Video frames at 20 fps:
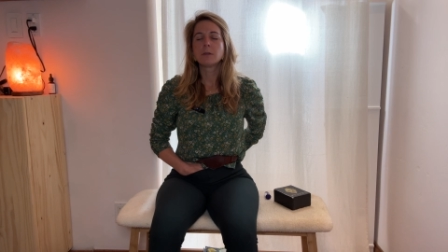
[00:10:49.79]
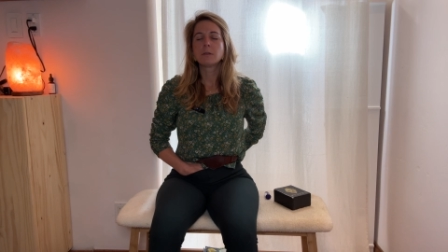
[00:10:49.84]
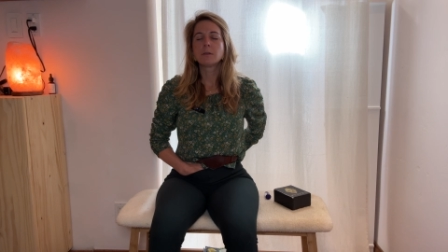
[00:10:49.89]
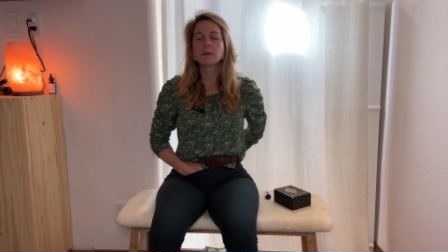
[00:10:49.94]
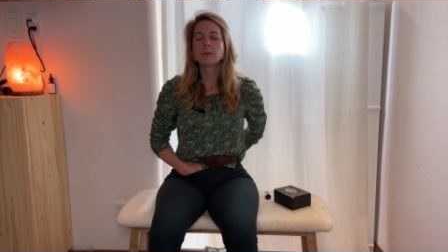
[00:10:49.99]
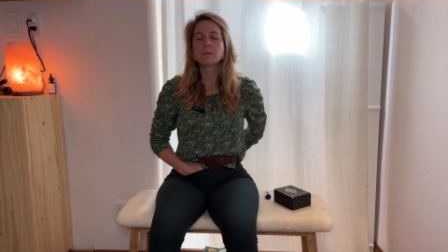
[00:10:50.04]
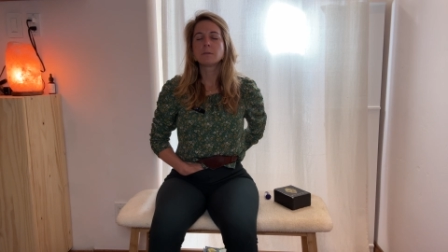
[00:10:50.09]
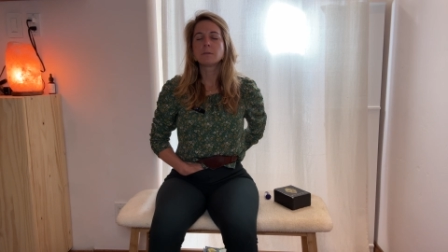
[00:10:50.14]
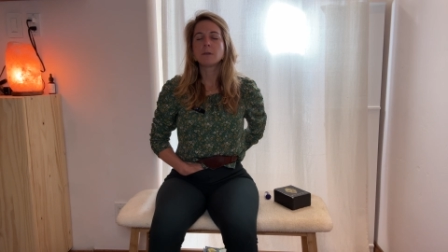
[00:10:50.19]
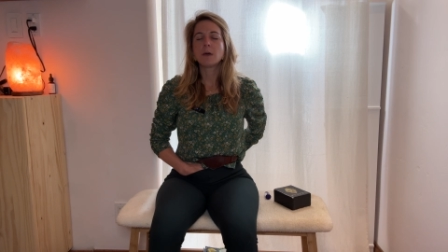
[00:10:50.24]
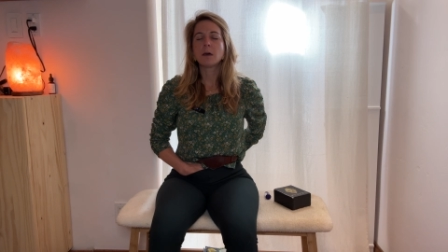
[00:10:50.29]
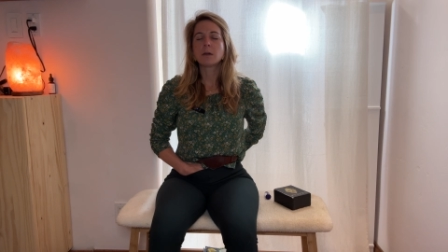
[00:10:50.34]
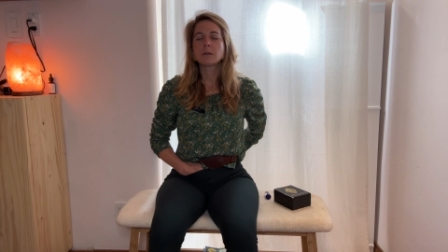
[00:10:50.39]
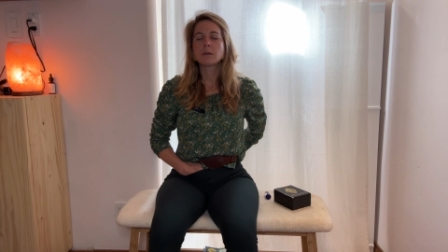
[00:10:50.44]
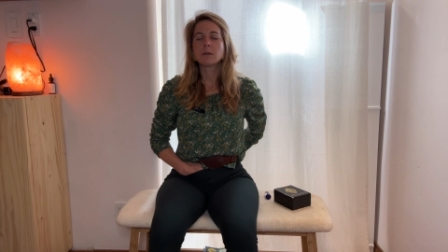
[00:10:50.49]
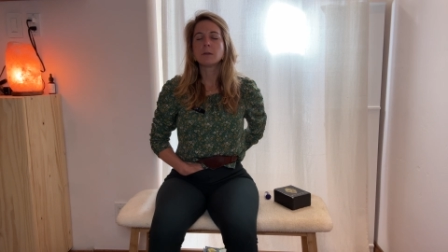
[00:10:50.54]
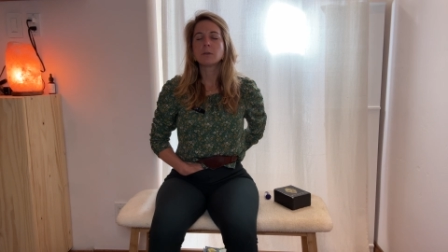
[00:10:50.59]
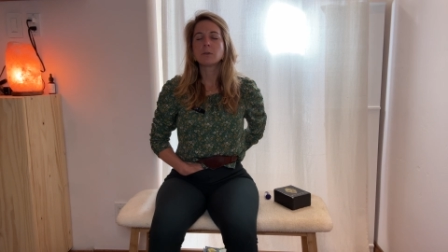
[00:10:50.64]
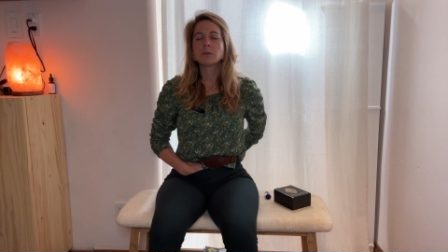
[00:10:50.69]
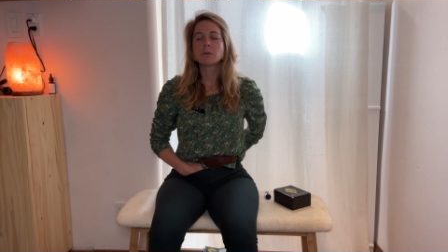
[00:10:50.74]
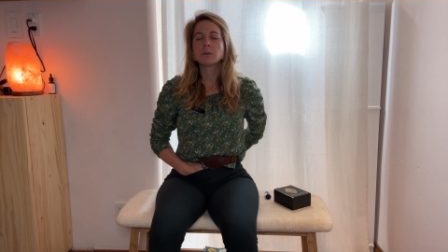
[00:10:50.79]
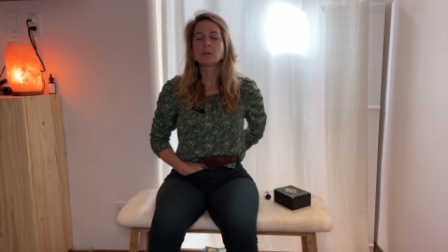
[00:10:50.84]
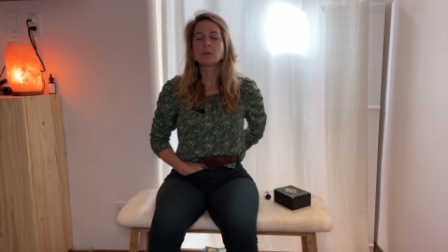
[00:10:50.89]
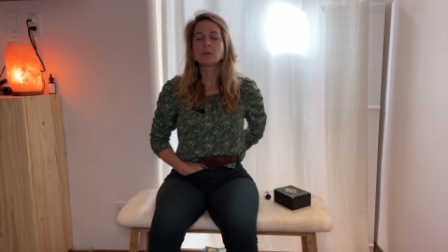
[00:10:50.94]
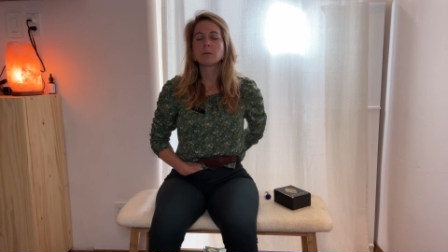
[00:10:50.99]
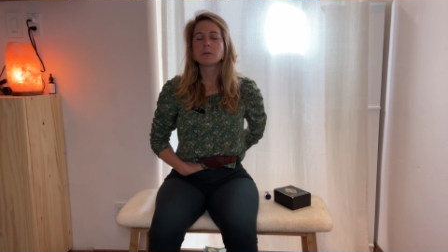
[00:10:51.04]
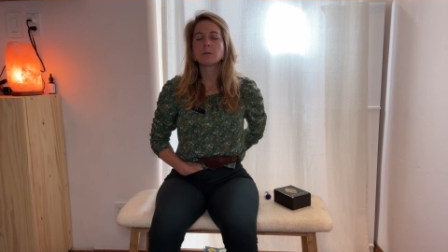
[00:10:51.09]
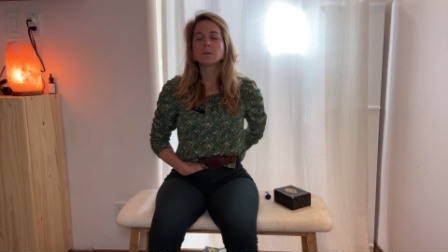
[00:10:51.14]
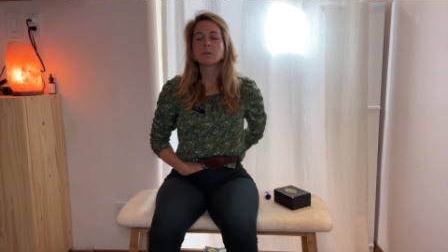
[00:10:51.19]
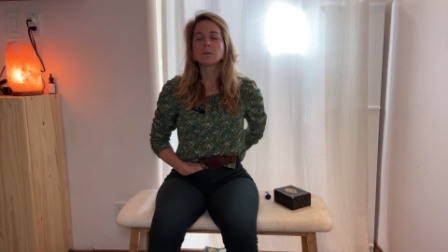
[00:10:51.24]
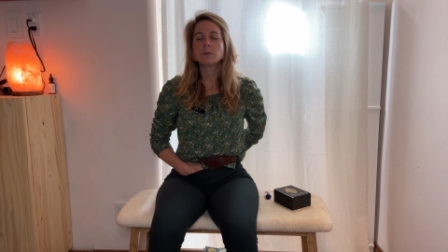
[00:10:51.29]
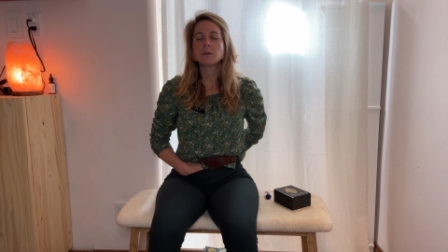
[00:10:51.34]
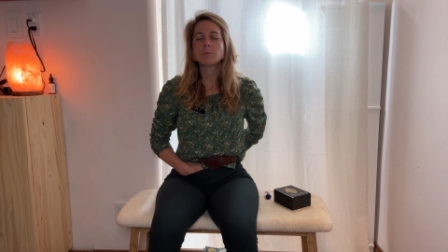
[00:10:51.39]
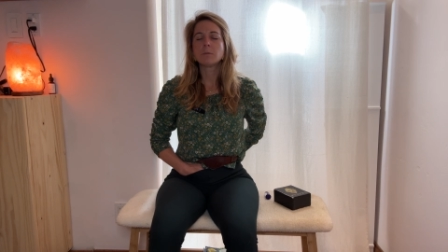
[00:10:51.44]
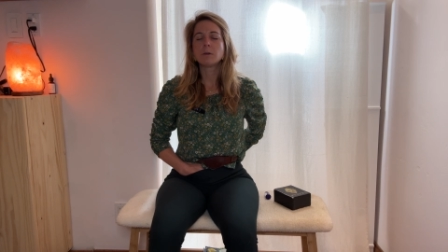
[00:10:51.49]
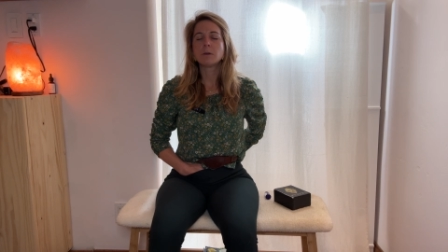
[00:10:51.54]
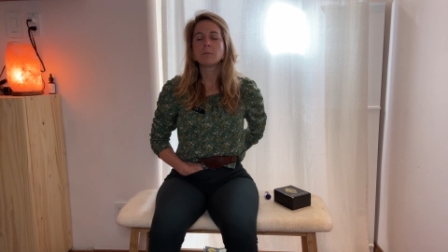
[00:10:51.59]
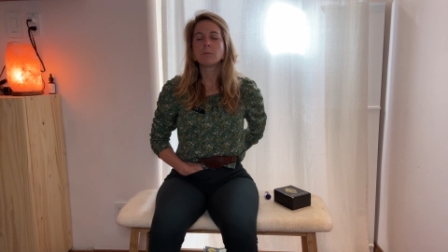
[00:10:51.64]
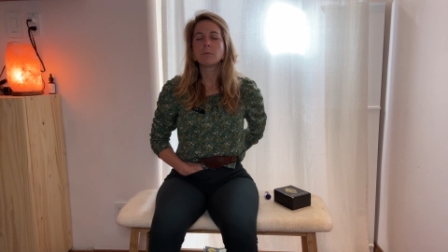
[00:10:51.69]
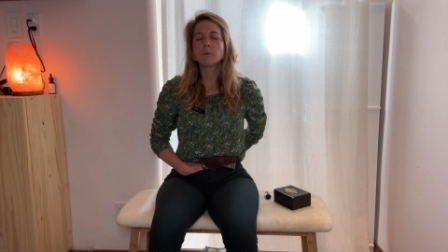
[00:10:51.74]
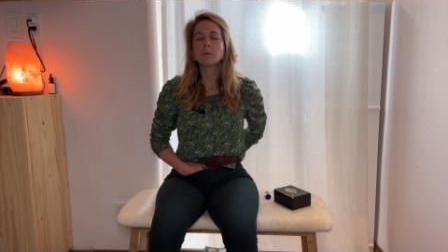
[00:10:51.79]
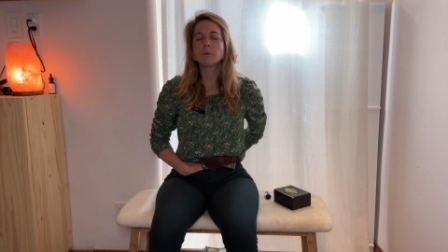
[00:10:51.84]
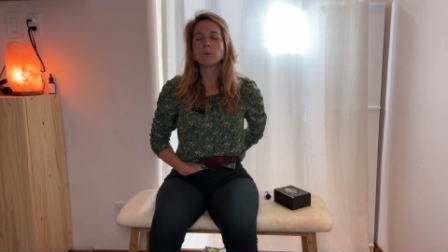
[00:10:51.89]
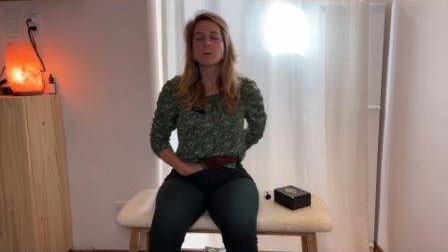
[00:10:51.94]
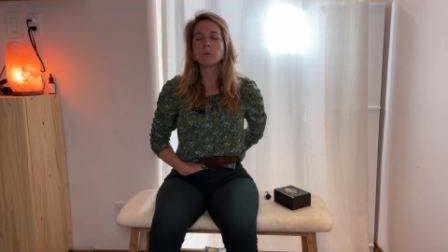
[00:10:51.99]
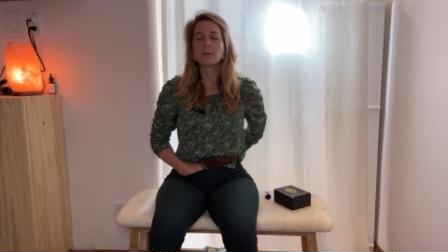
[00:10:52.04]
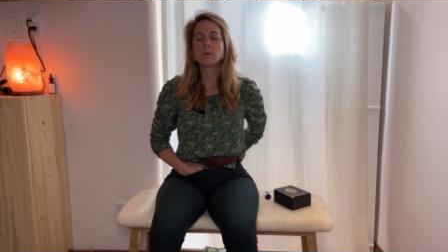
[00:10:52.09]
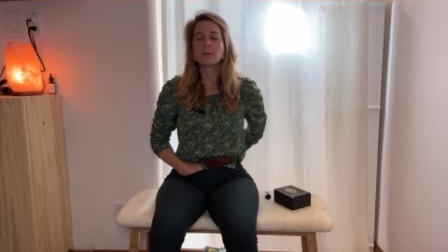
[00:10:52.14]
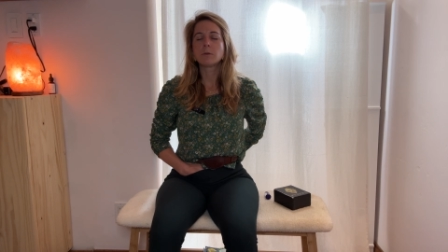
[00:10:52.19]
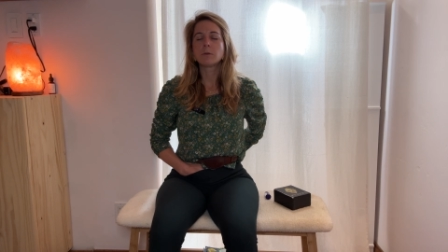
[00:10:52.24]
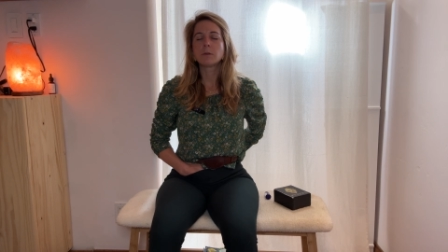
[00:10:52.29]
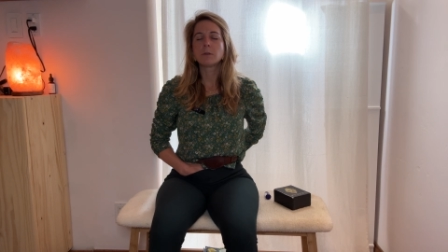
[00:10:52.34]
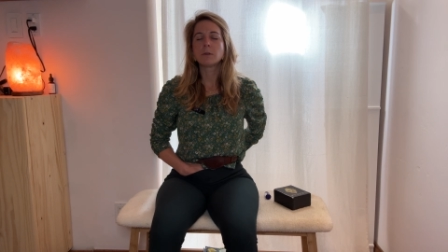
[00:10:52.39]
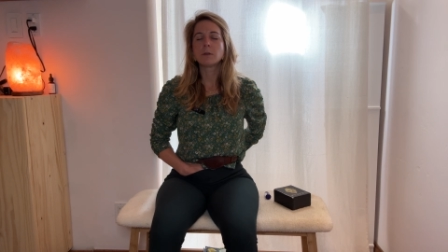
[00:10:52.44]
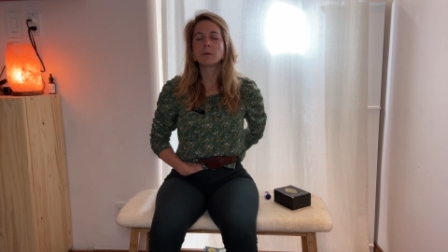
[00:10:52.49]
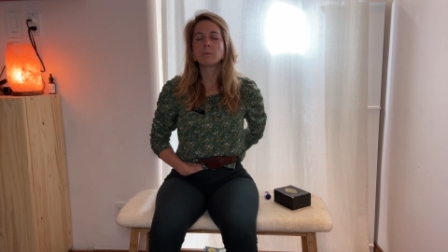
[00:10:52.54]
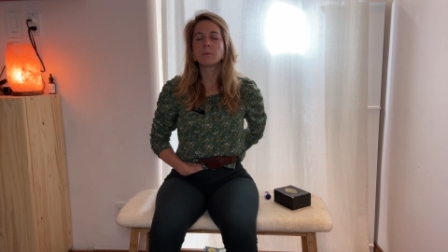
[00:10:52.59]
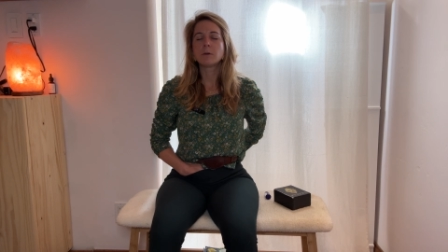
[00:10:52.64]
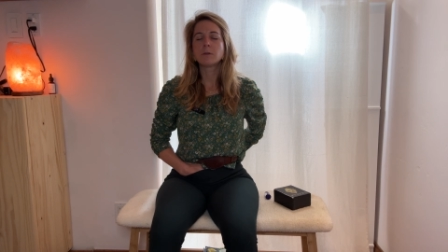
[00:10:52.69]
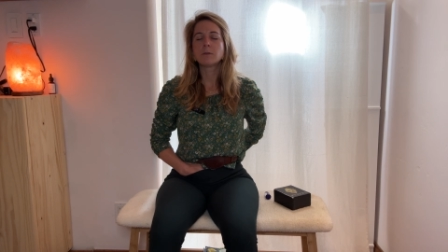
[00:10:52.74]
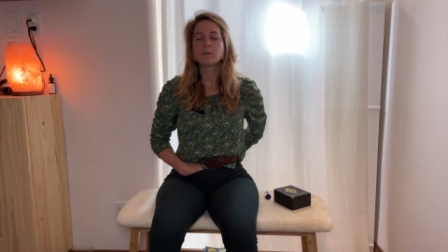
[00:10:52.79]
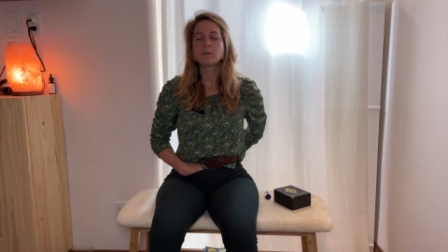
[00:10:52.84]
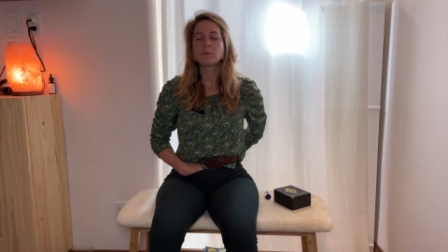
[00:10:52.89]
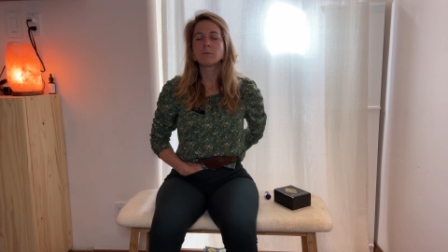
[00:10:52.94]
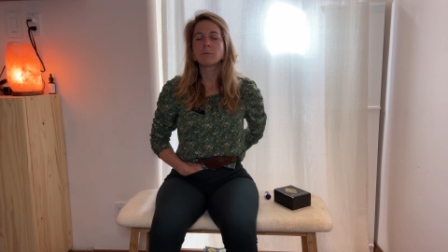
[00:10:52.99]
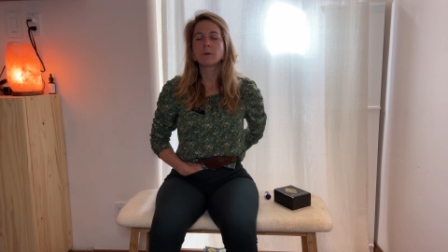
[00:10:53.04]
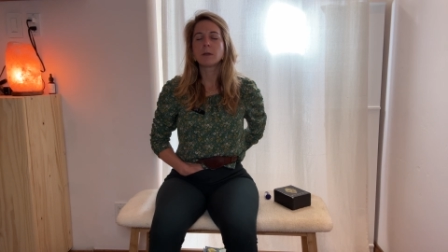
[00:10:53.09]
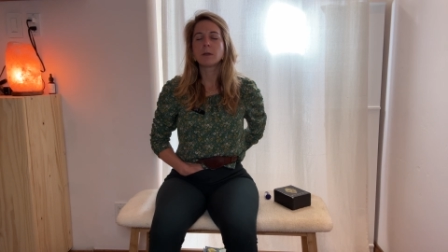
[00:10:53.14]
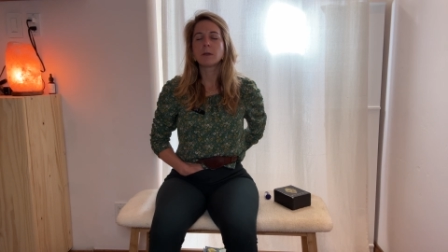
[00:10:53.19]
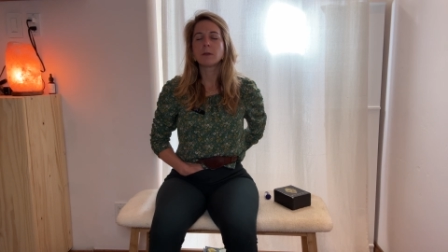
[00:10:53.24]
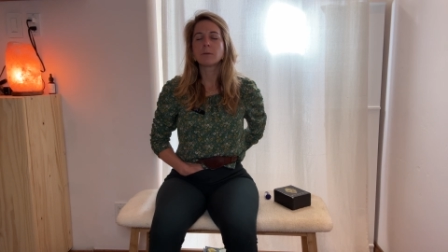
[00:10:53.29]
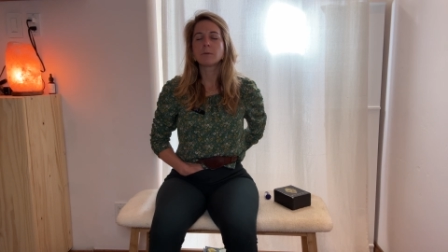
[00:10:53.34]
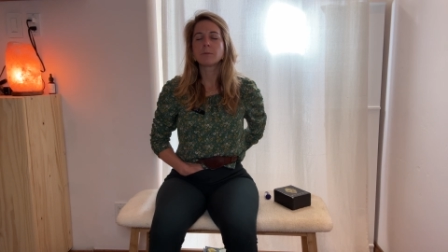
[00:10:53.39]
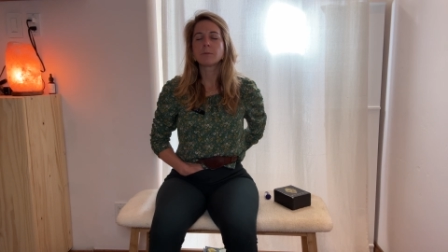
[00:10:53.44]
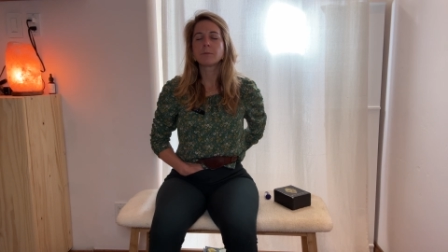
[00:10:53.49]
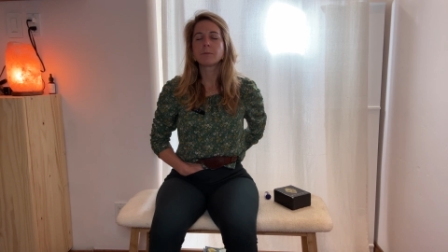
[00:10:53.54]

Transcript: the stagnation is a bit more in the abundant way.